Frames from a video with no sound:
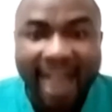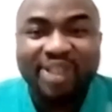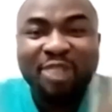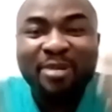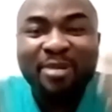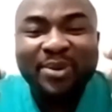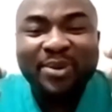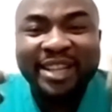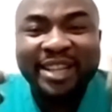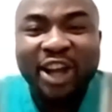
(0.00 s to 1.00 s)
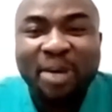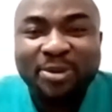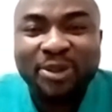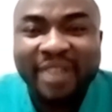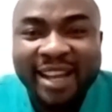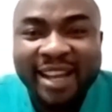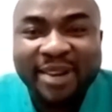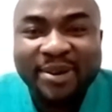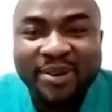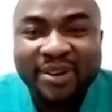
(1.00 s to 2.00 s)
And somebody will still come to tell
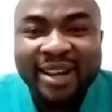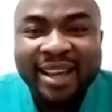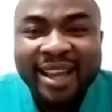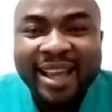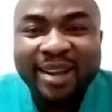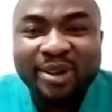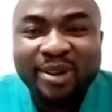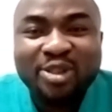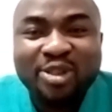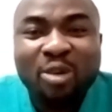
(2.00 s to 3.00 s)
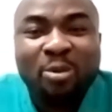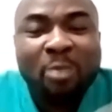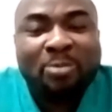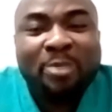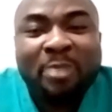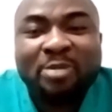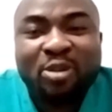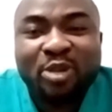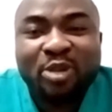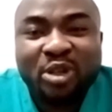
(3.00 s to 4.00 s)
you, maybe
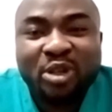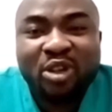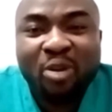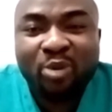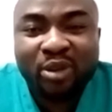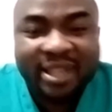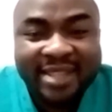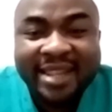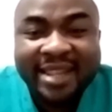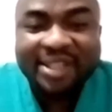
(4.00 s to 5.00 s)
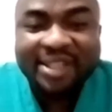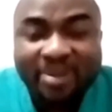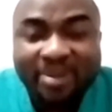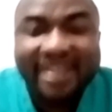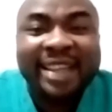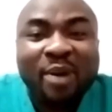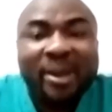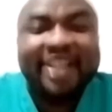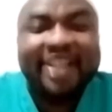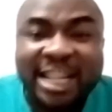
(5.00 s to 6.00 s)
somebody will come to say something that
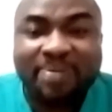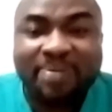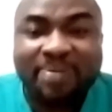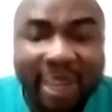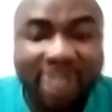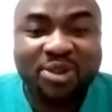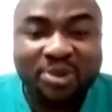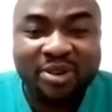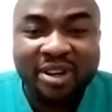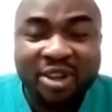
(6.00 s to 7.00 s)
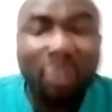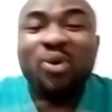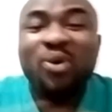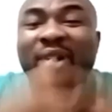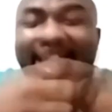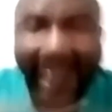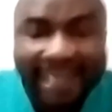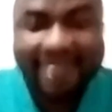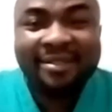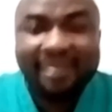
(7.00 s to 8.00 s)
will exasperate you.
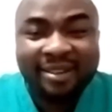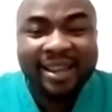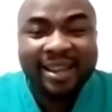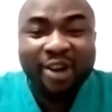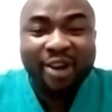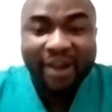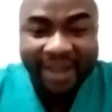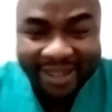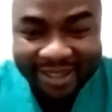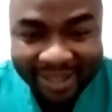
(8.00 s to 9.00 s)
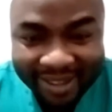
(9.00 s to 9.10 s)
Get annoyed.